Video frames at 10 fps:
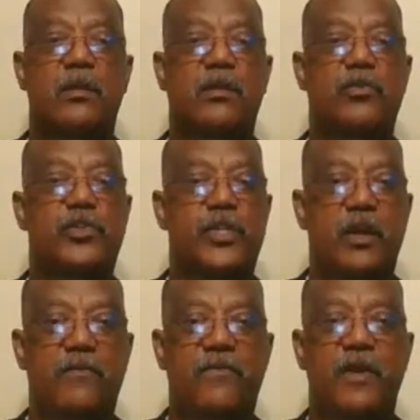no
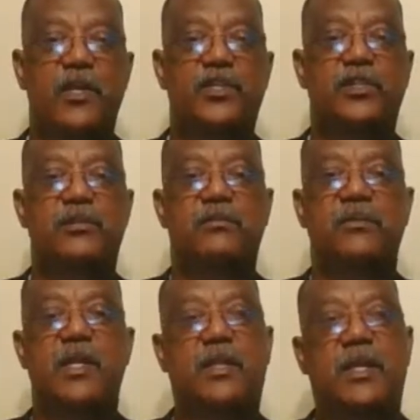shellfish,
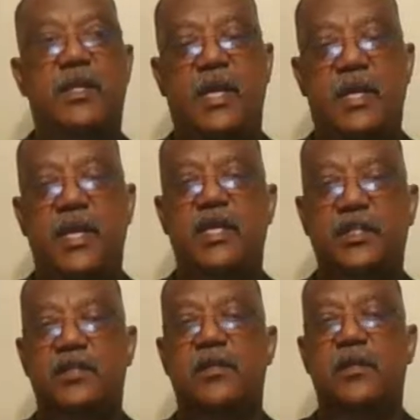nothing that
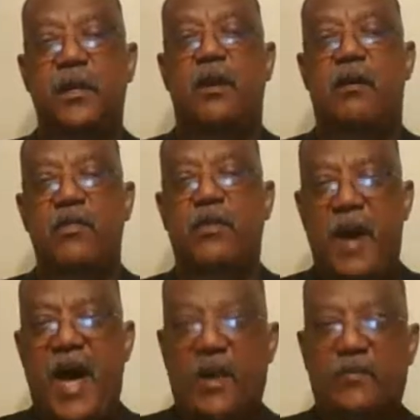eats on the
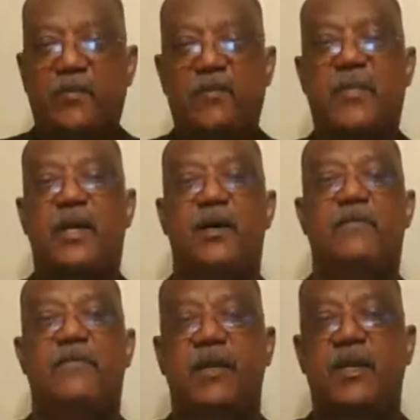bottom
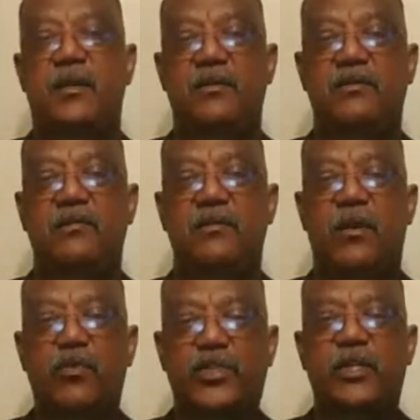of the
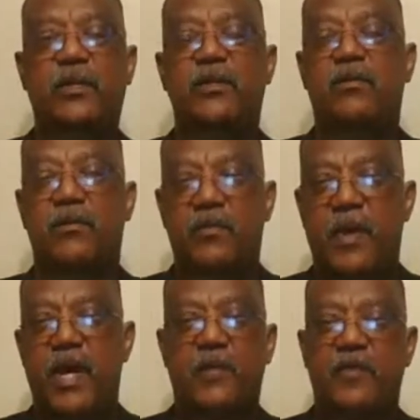ocean or the
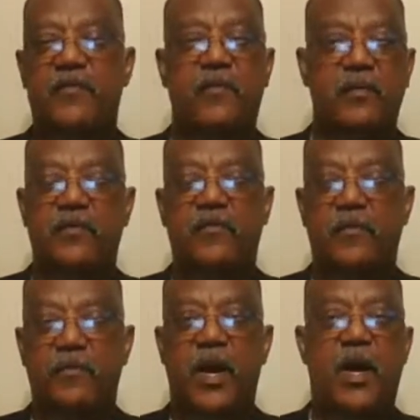bottom of
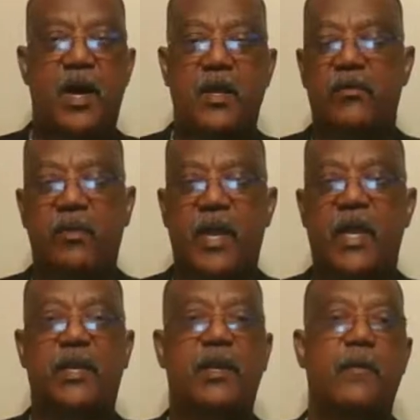a pond or
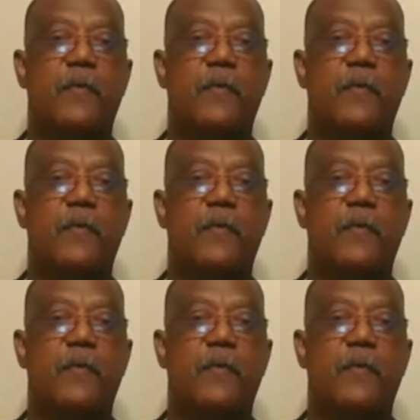lake.